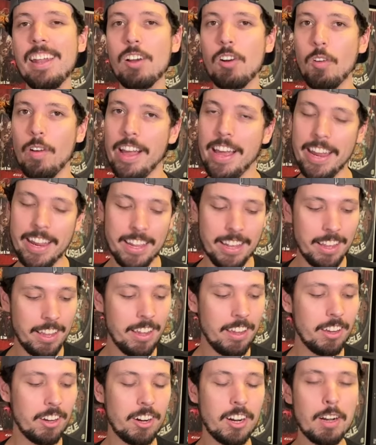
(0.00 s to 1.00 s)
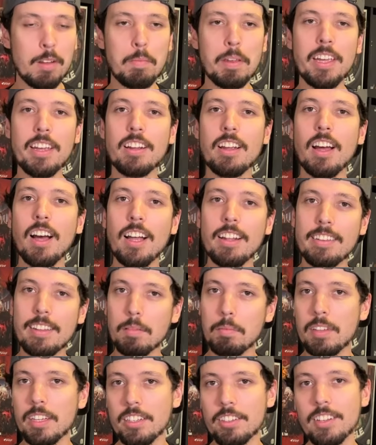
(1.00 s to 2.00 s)
a way, you're going to be
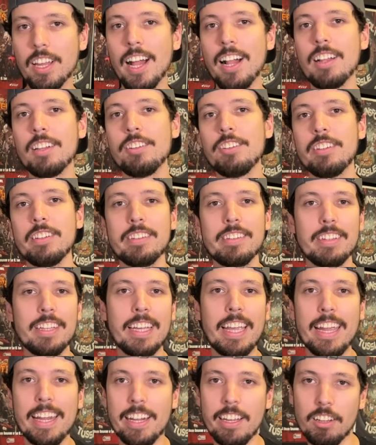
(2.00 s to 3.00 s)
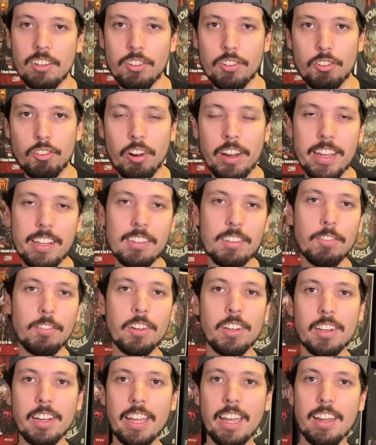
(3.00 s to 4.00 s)
attempting challenges, gaining traits for
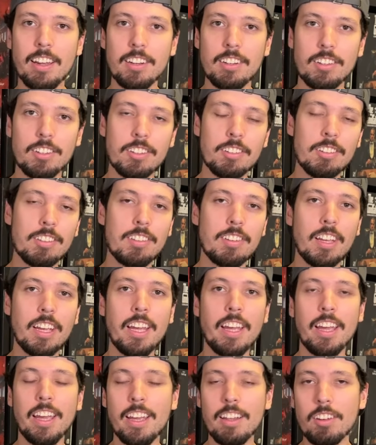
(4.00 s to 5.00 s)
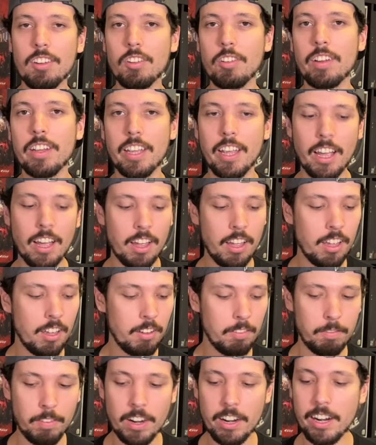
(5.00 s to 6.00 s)
your characters, and playing
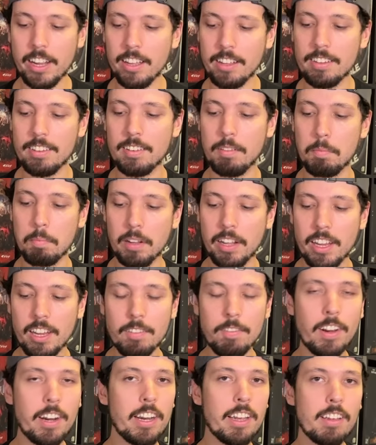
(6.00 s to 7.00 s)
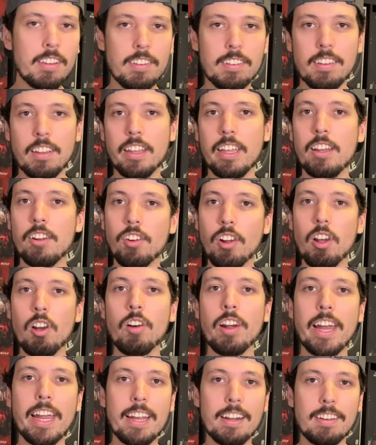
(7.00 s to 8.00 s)
various hero
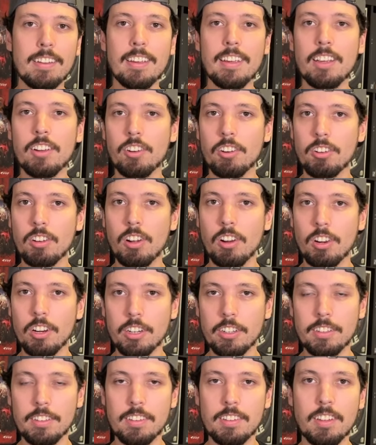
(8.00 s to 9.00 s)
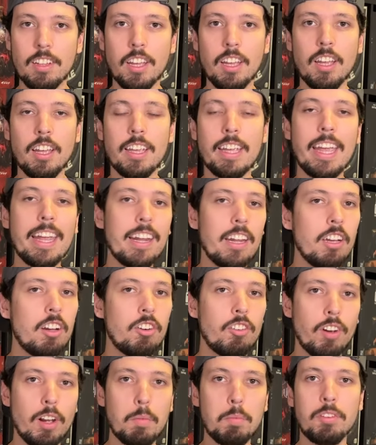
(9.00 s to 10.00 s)
or anti-hero cards, gaining
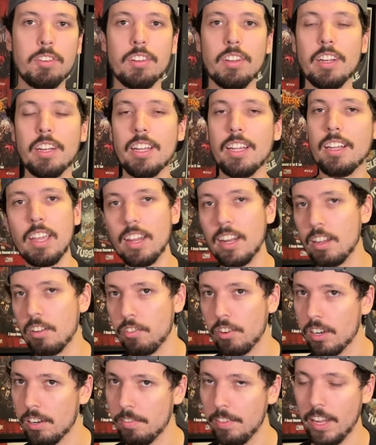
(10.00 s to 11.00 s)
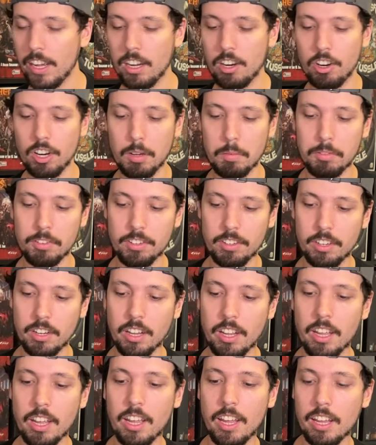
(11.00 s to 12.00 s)
corruption, getting rid of that corruption,
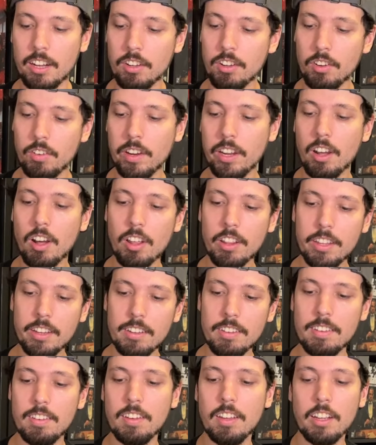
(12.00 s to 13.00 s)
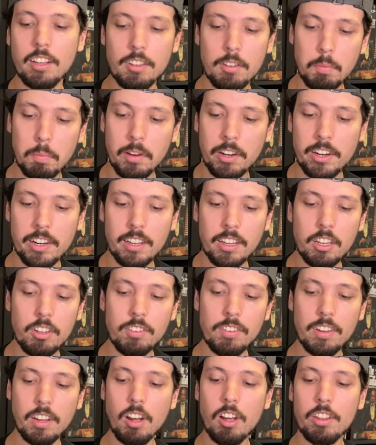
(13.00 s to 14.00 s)
and doing all these
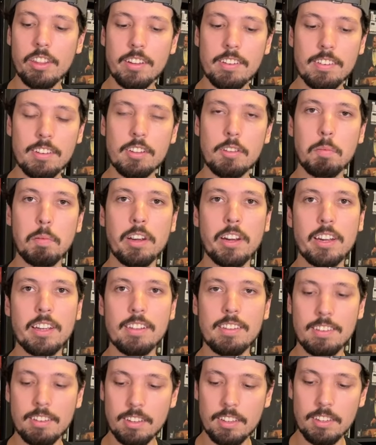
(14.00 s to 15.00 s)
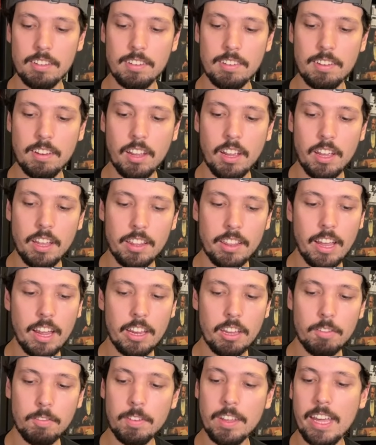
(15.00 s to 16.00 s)
using all these experiences that
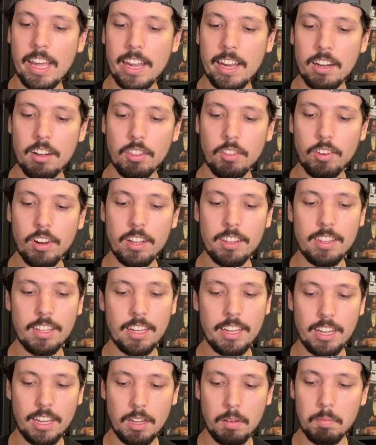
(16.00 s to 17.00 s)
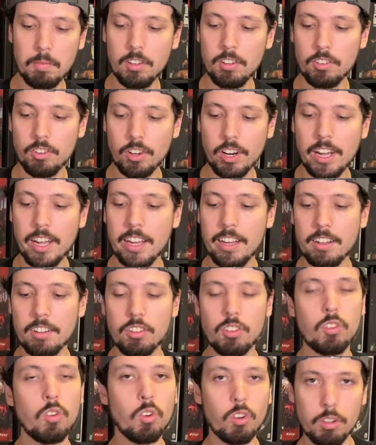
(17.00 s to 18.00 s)
you've gained throughout the game to try and
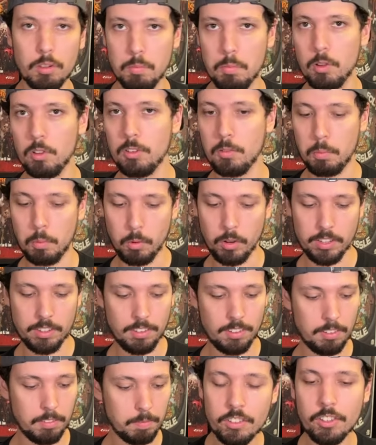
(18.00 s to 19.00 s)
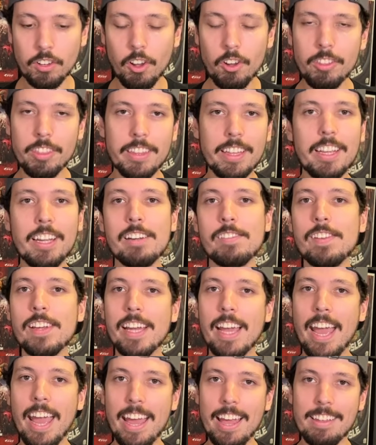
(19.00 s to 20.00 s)
score the most points. So think of
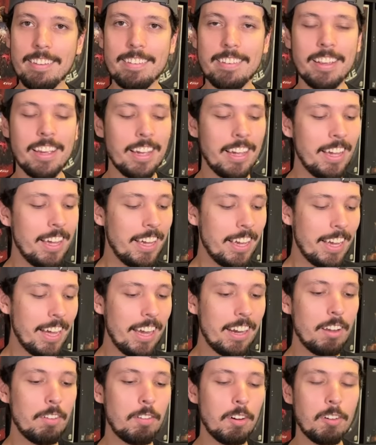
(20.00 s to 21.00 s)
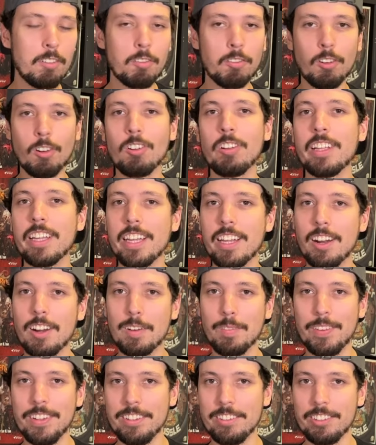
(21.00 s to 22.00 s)
it as kind of rolling an
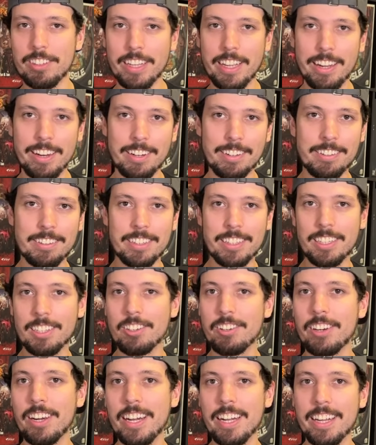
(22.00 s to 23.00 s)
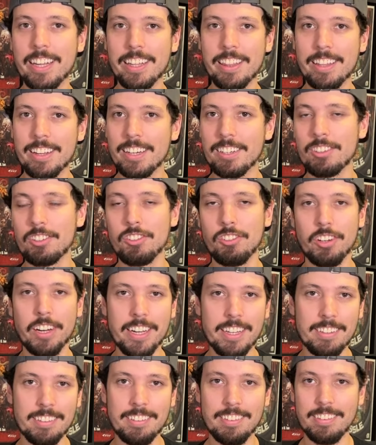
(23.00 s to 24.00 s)
RPG character and creating their
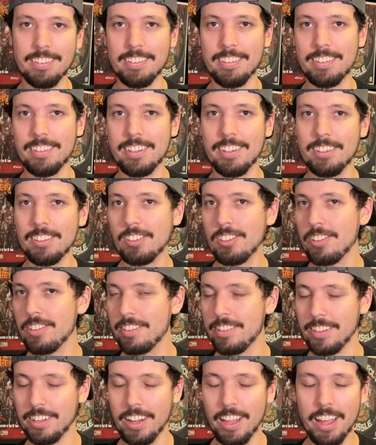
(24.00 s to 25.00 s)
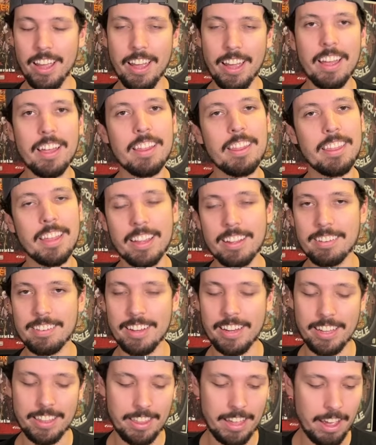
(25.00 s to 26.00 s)
traits and skills and things
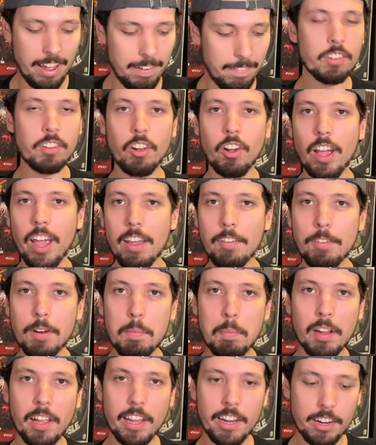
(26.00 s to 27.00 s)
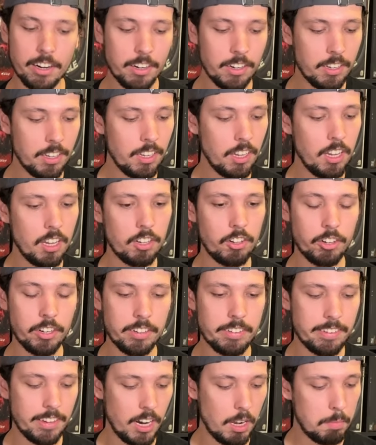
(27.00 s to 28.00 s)
like that. So every player during
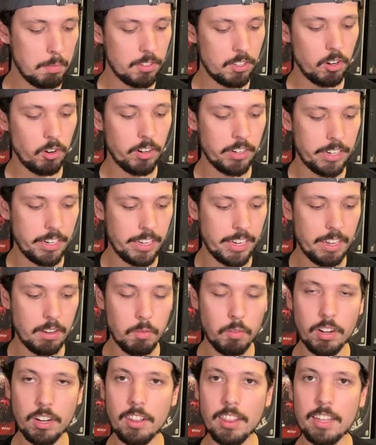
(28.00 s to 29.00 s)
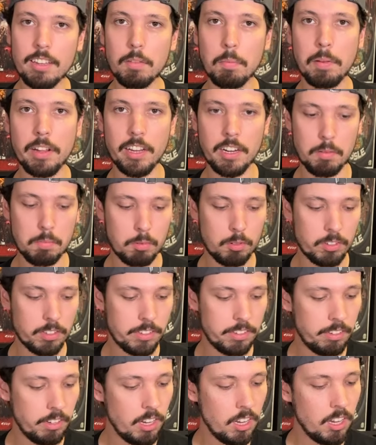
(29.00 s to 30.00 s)
setup is going to get one of these player
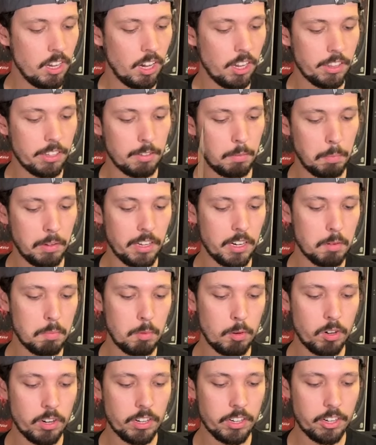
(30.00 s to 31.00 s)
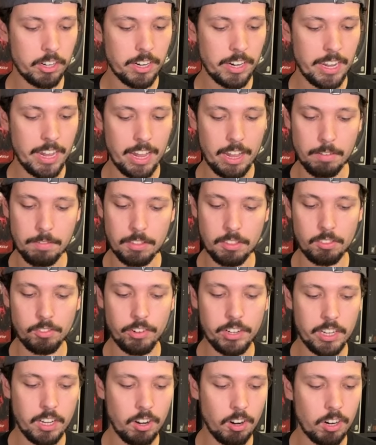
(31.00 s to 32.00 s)
boards. On this player board, you're going to have
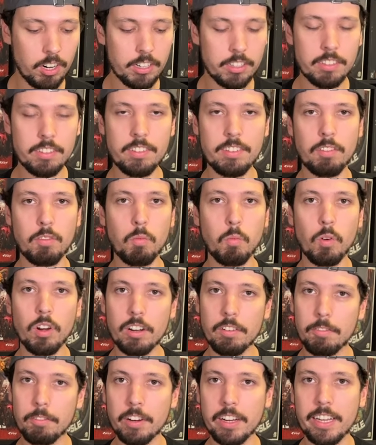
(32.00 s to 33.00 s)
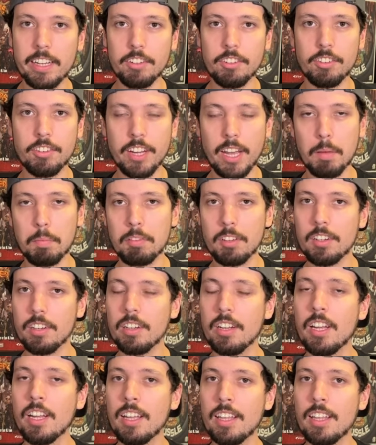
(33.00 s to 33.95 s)
3 cards, 1 for each chapter.